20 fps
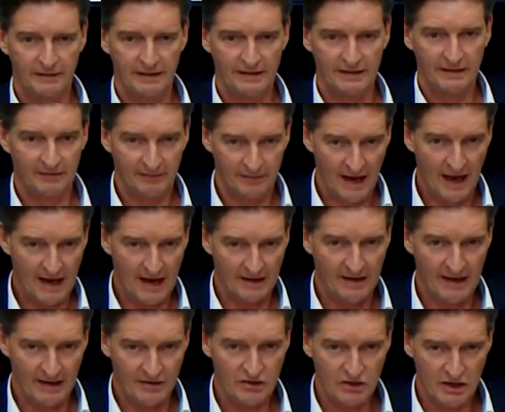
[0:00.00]
And I
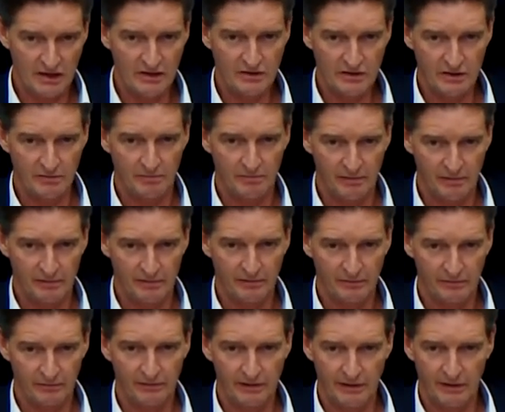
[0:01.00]
can change it
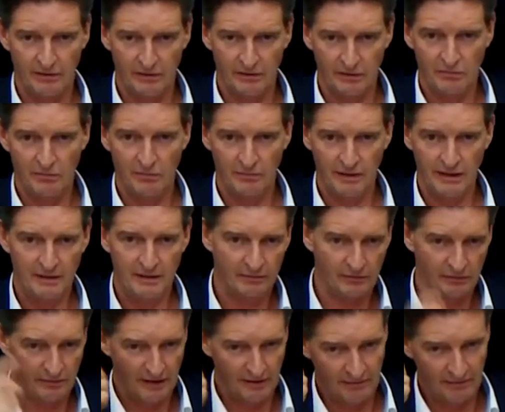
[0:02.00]
because we are human
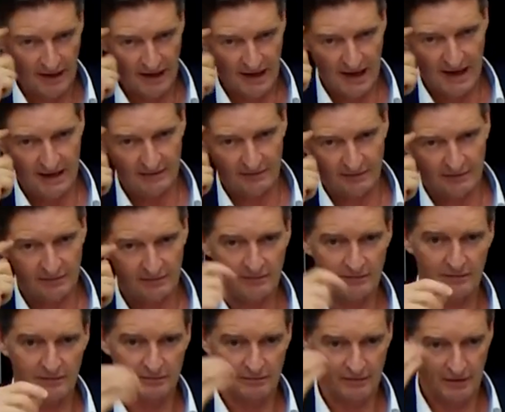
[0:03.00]
beings. We have a head,
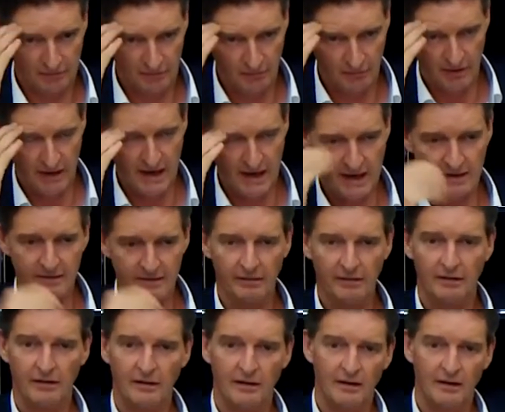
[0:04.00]
we have a
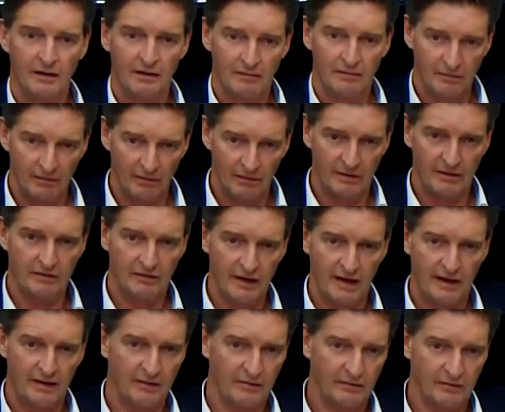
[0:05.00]
brain, we are
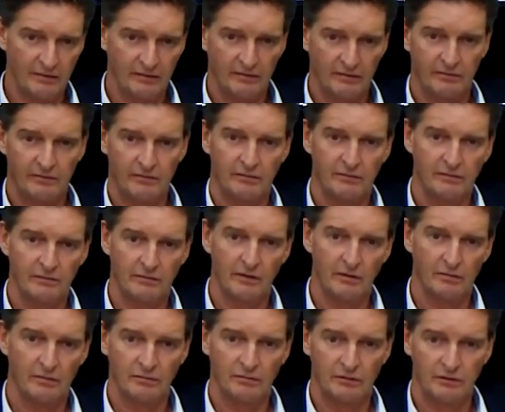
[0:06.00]
intelligence.
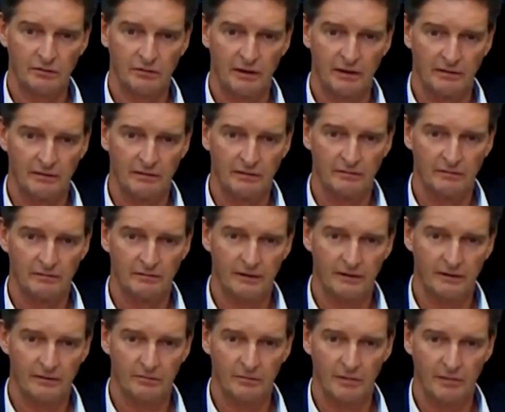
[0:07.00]
So do it.
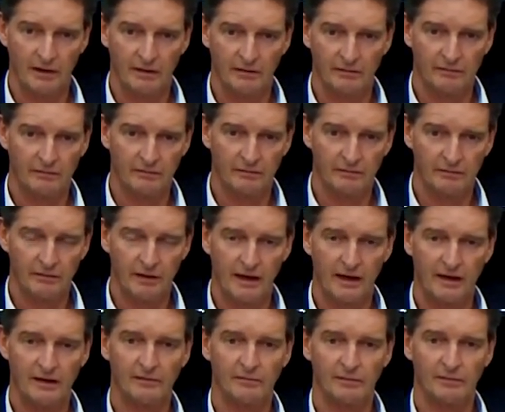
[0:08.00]
That's my
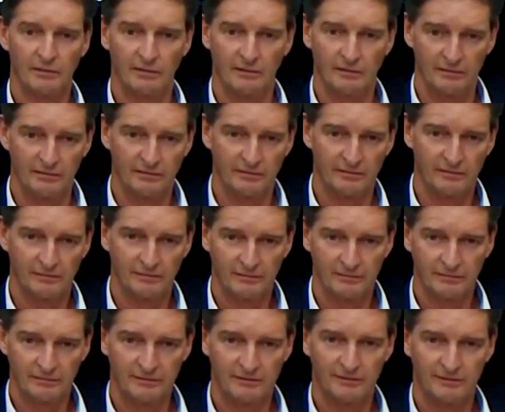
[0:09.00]
final word
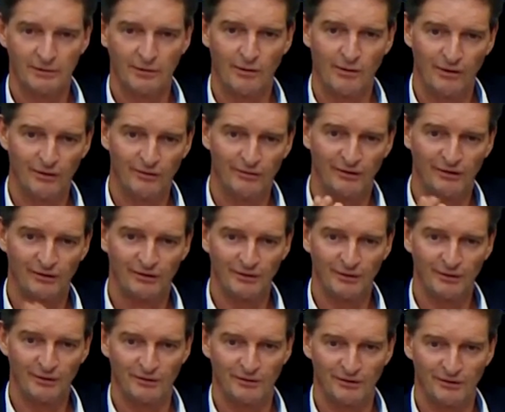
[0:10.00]
to all of your
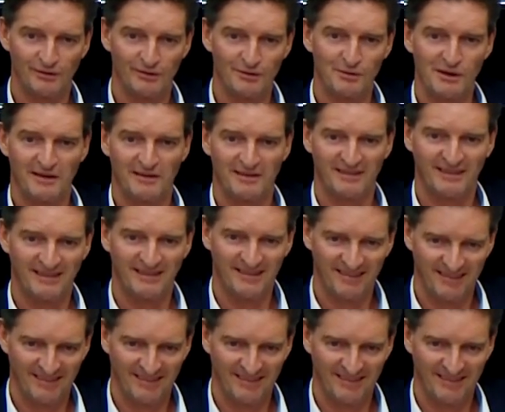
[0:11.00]
students. Do it.